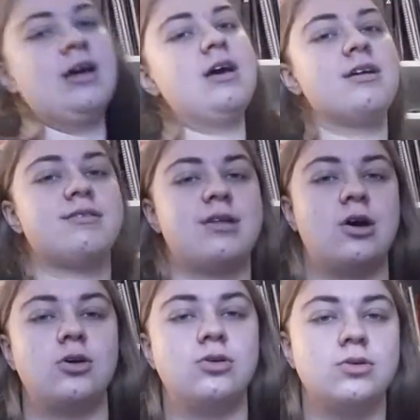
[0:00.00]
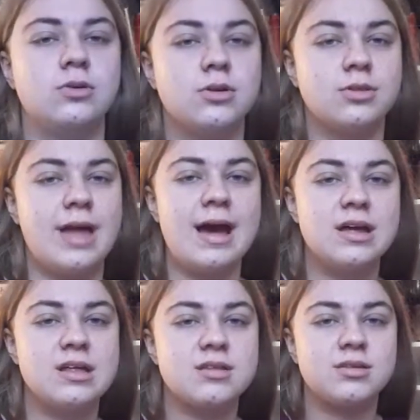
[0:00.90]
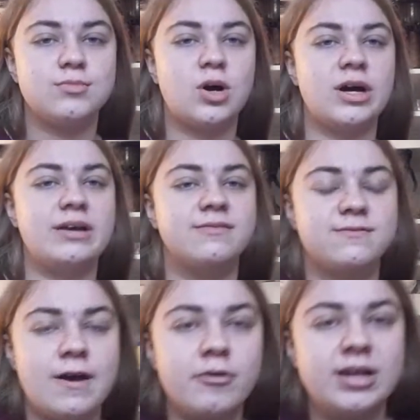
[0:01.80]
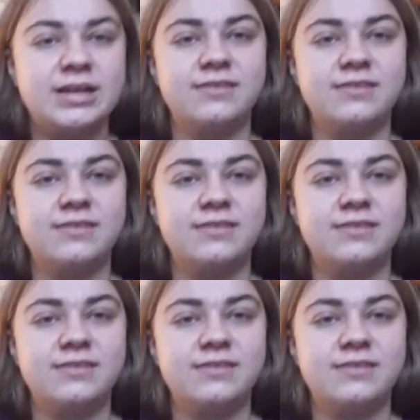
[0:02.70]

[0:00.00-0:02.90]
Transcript: so that is my very,